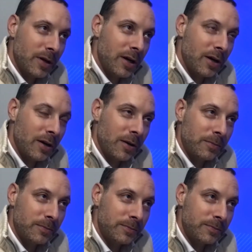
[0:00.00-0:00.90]

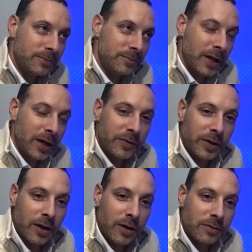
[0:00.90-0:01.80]
I'd have to
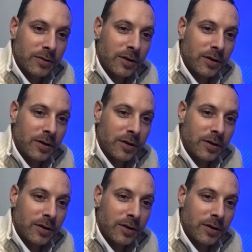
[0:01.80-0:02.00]
count.